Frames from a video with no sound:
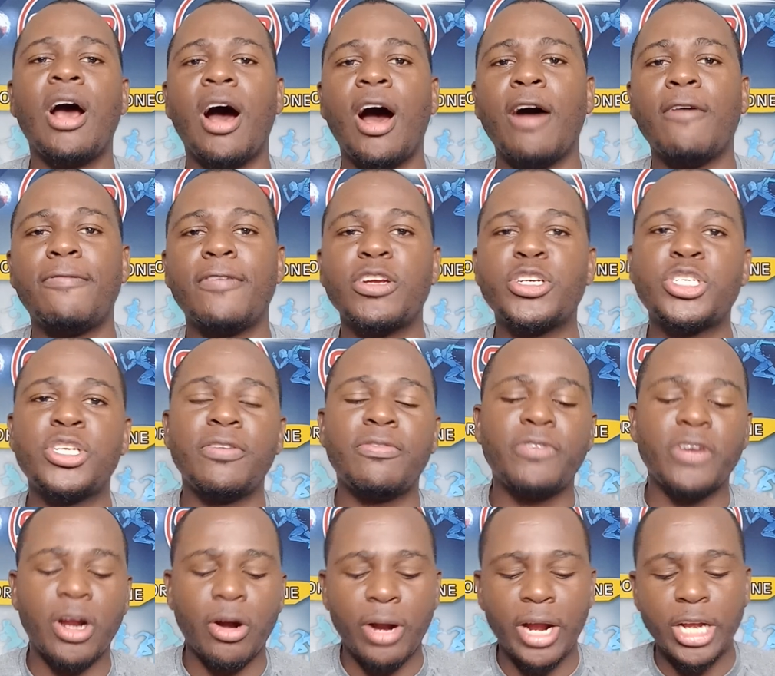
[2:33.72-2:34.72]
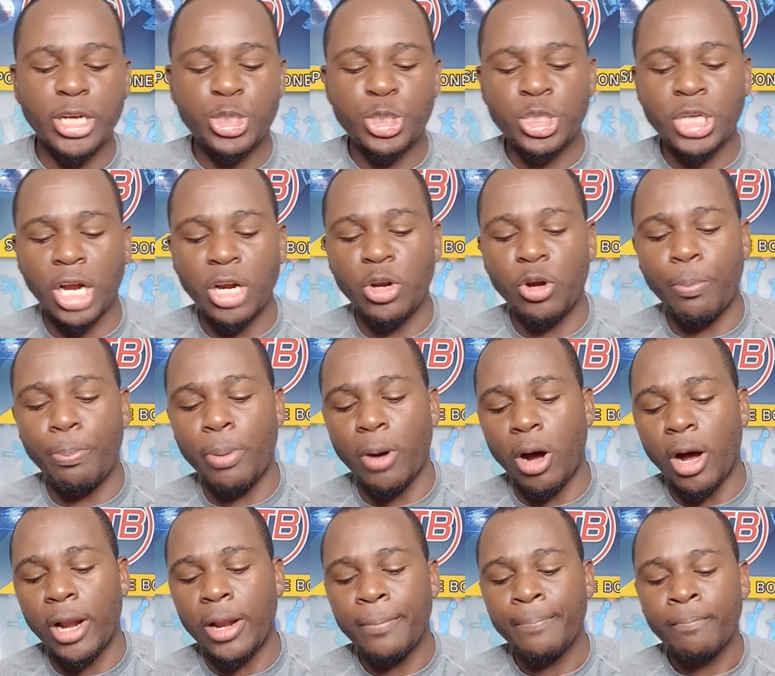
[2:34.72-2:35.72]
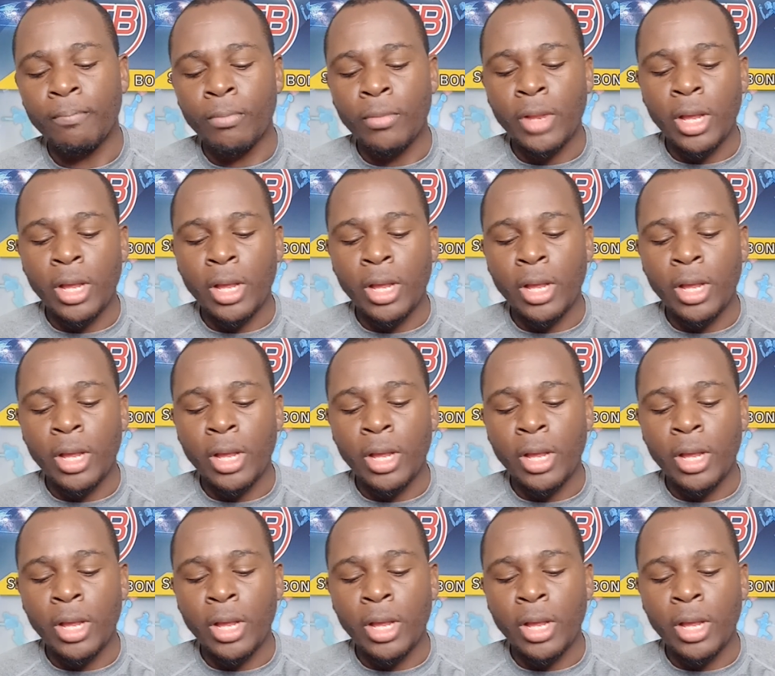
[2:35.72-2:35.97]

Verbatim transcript: of Shivnarine Chanderpaul.